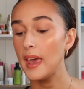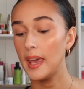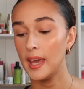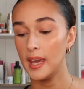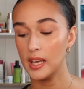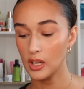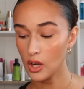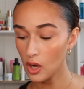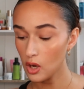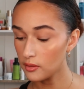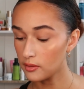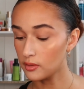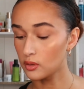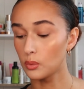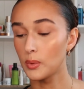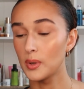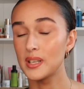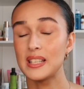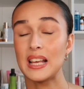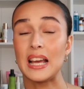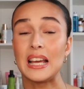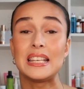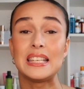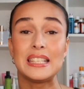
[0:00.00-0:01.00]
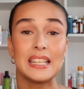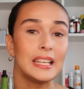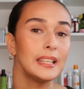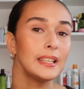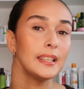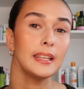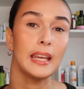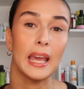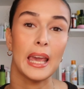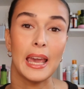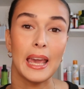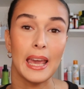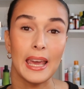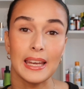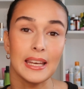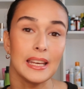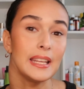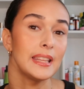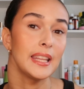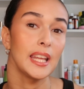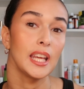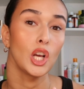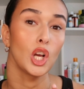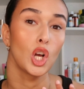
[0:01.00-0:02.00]
in overall is that I didn't get
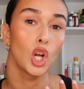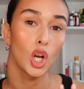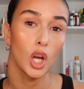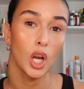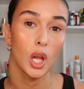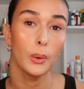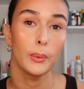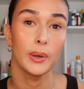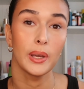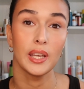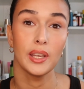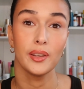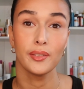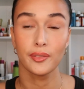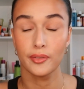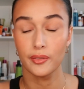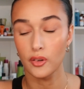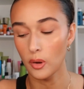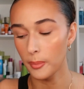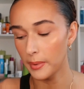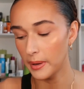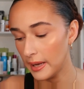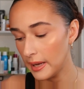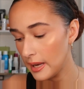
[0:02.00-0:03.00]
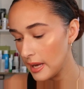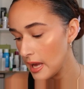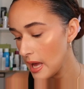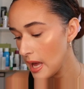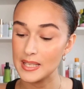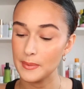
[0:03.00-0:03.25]
anything glowy from it.